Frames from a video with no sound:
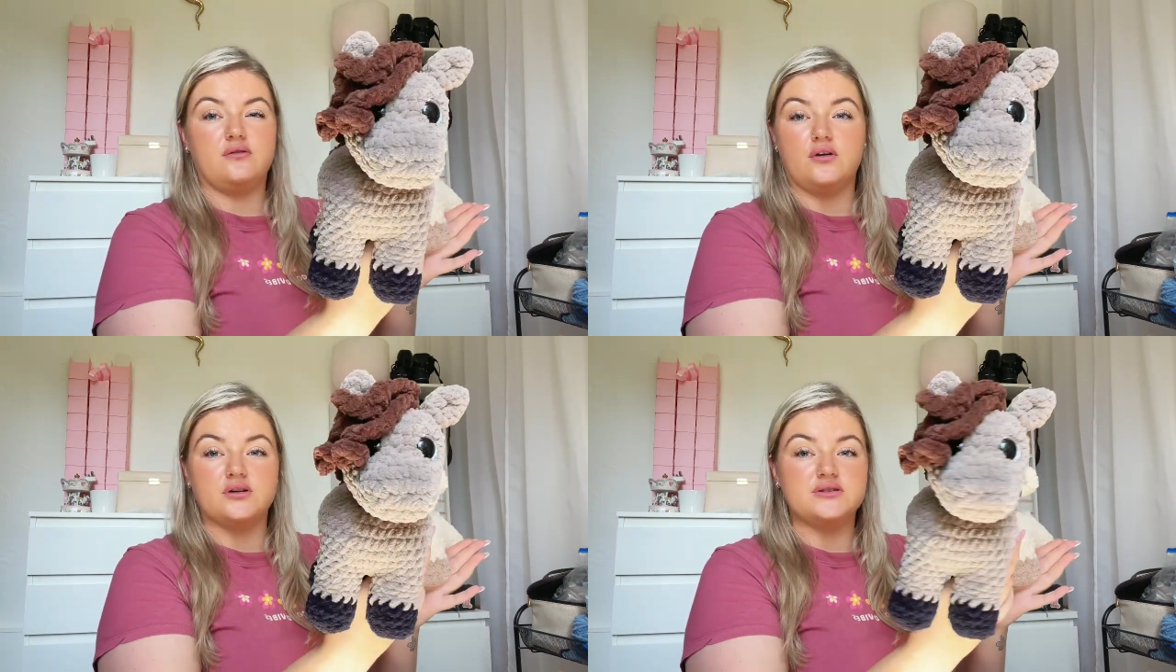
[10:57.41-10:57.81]

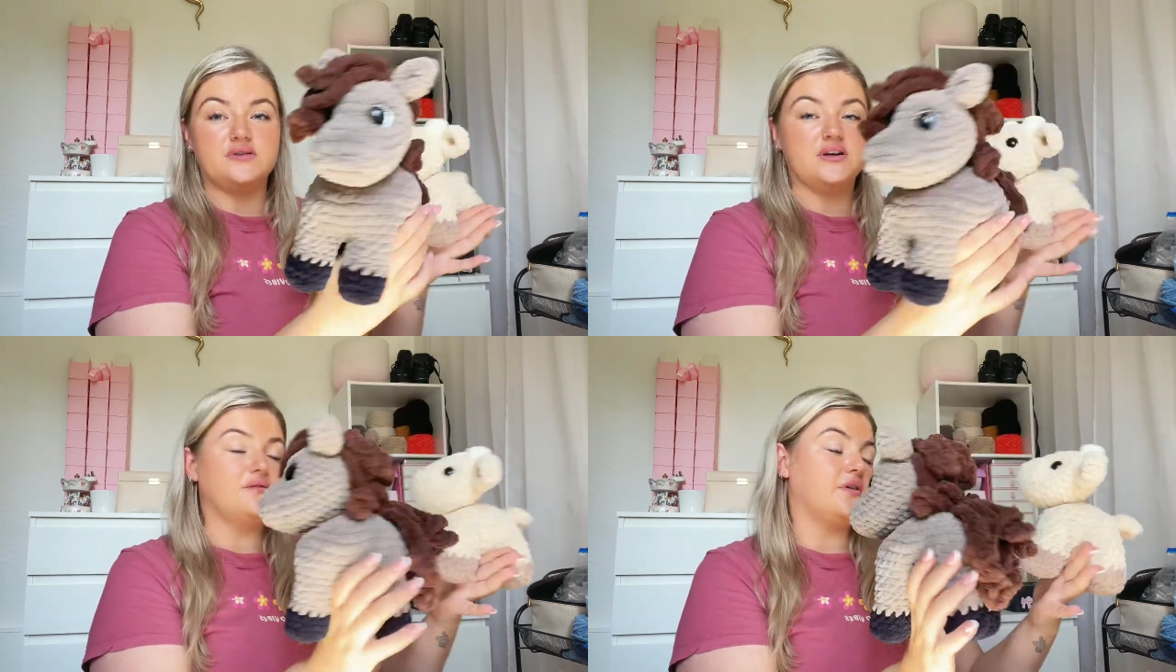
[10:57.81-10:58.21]

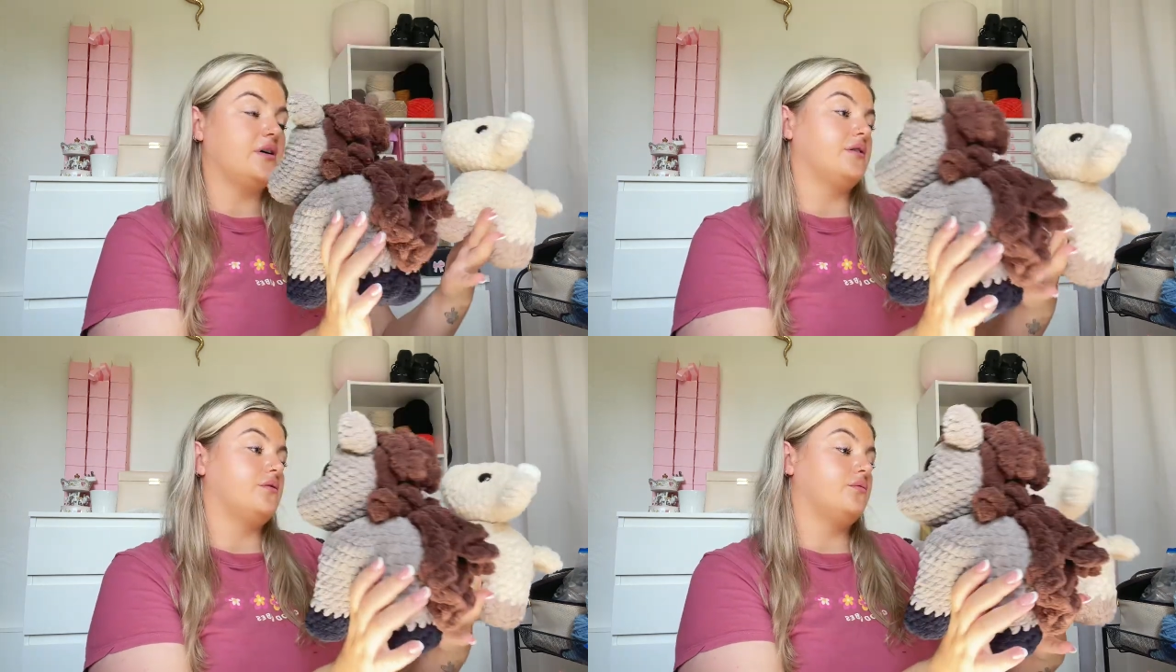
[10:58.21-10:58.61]
45,
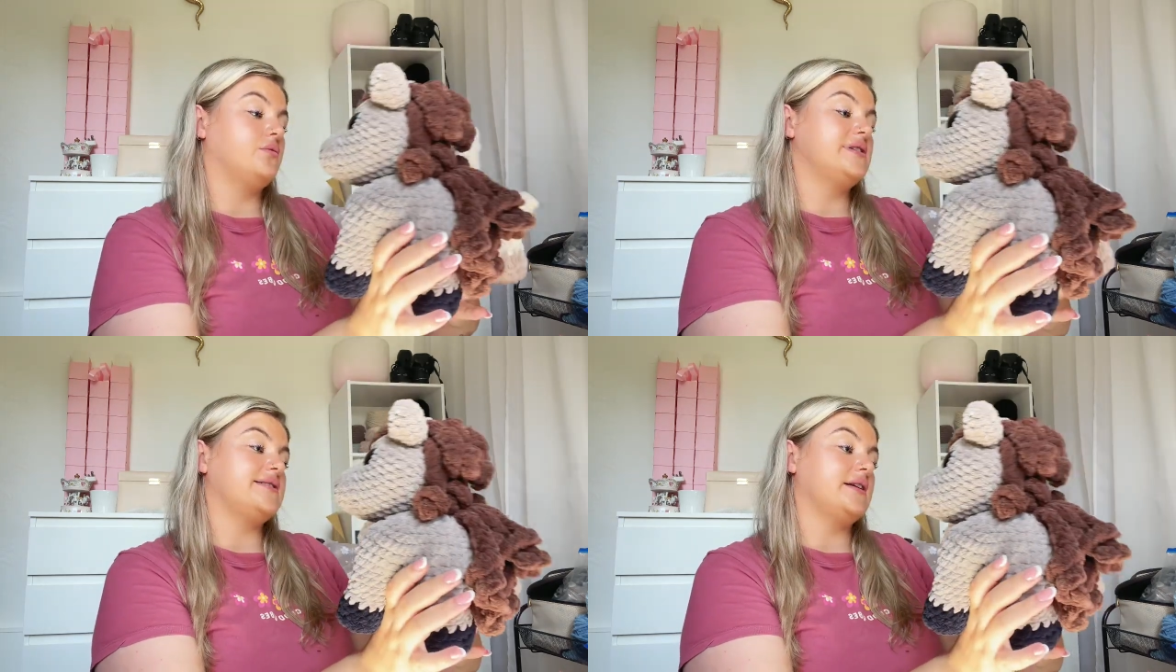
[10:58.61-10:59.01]
I don't know,
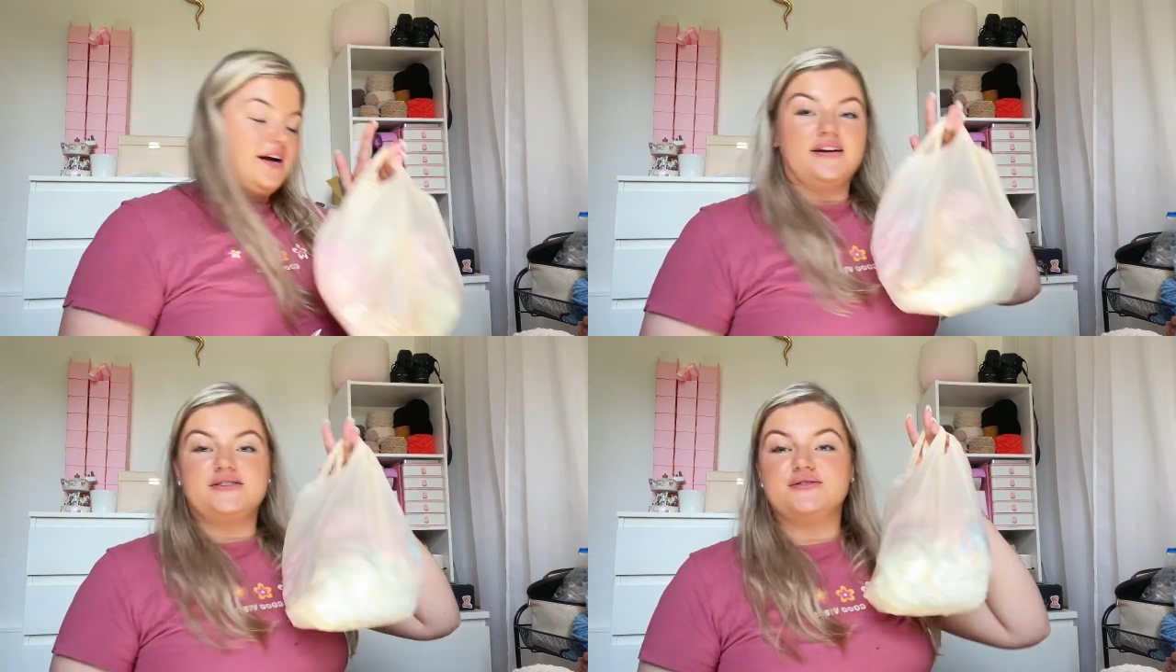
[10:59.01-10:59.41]
we'll see.
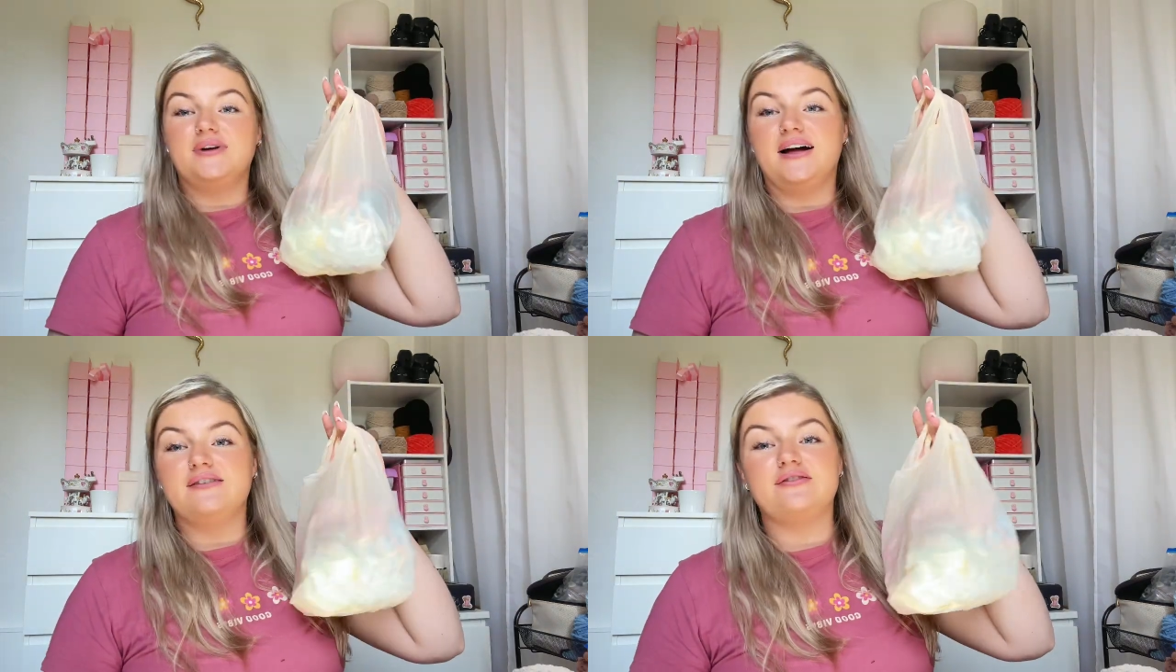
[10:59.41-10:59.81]
I do
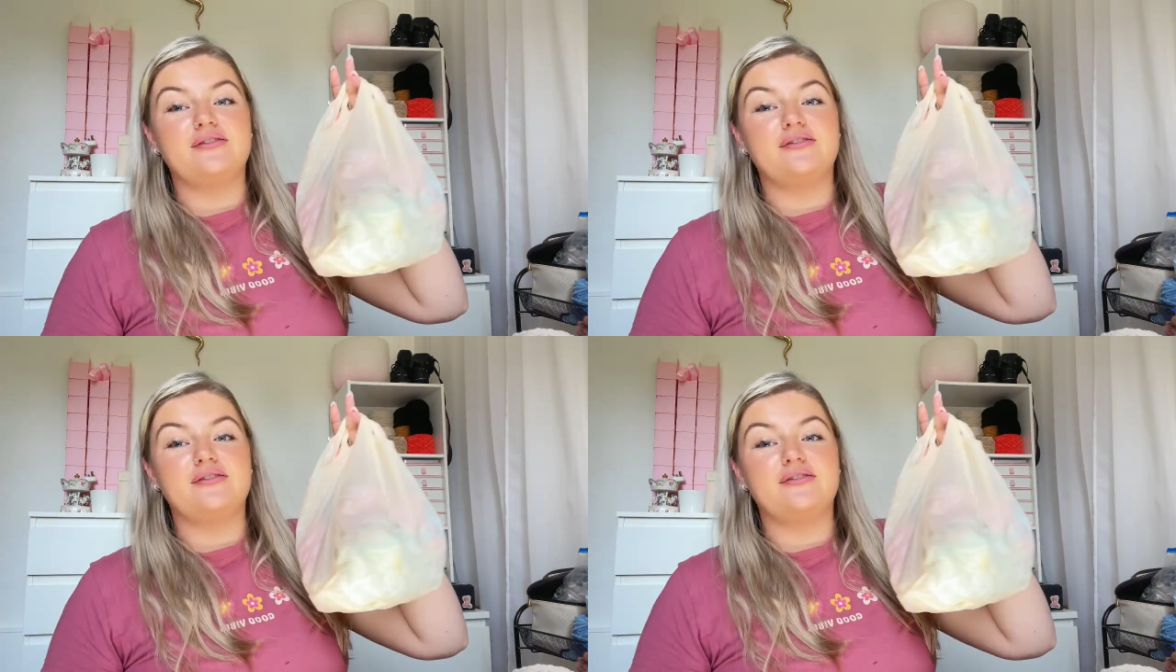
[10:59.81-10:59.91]
have